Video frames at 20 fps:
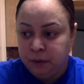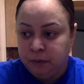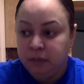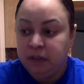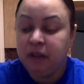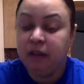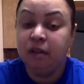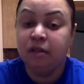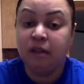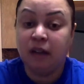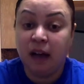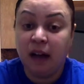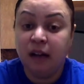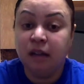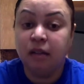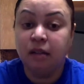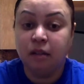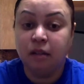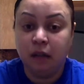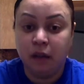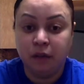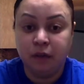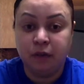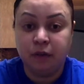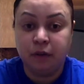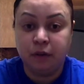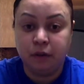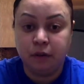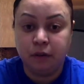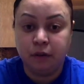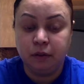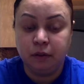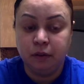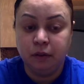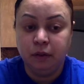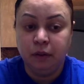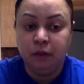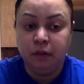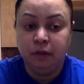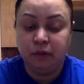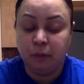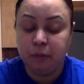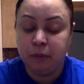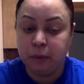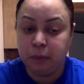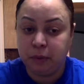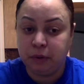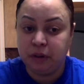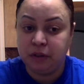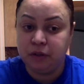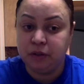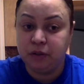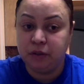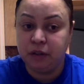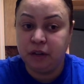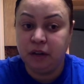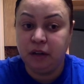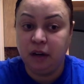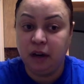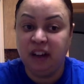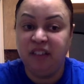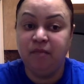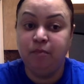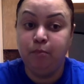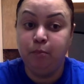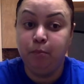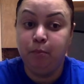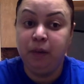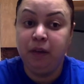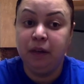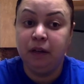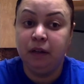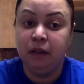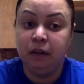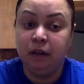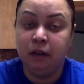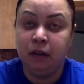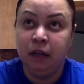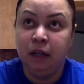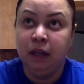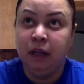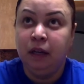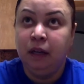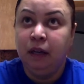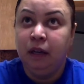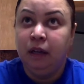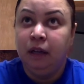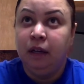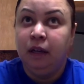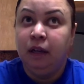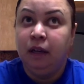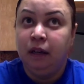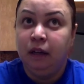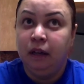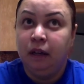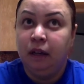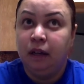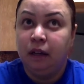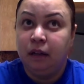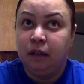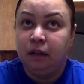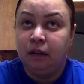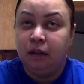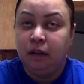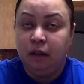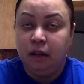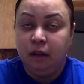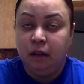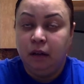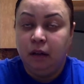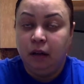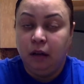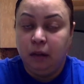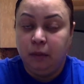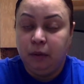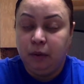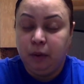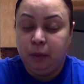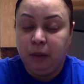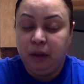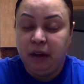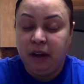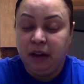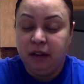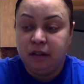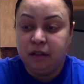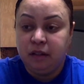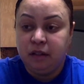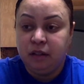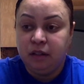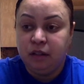Because I suffer from depression. And I've been, in the past,